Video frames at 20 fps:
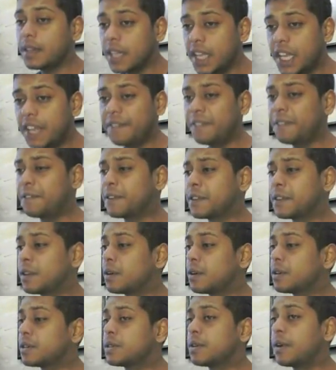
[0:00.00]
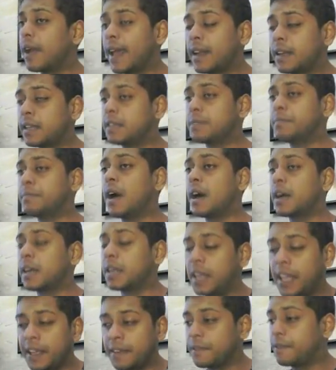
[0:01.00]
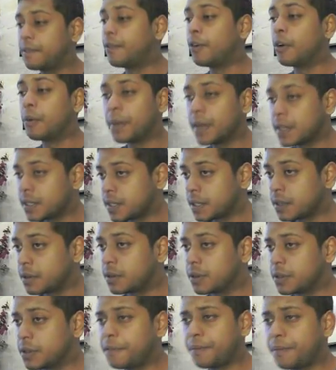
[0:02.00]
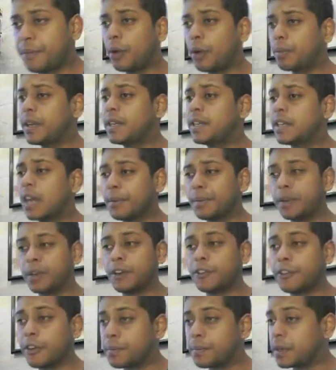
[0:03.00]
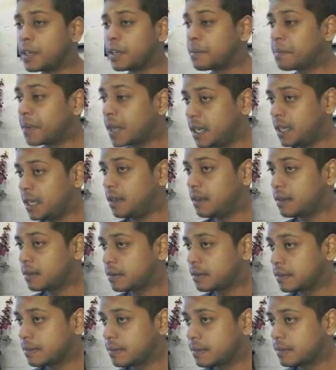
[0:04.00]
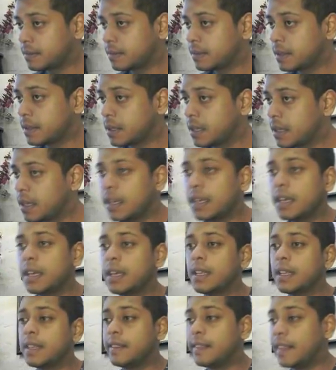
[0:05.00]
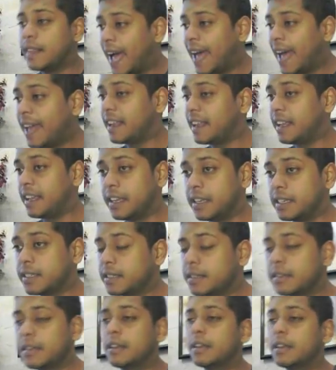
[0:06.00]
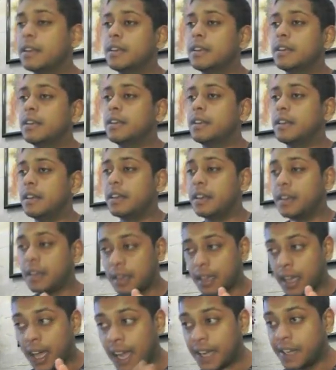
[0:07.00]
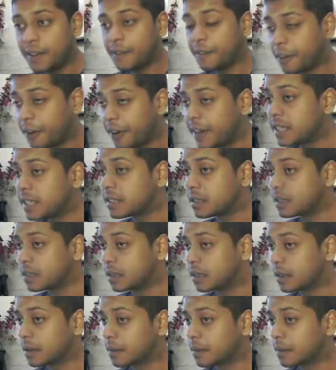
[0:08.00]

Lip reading: Even for those who entered the market like 4 months ago, you've probably doubled or tripled your money. That is kind of crazy.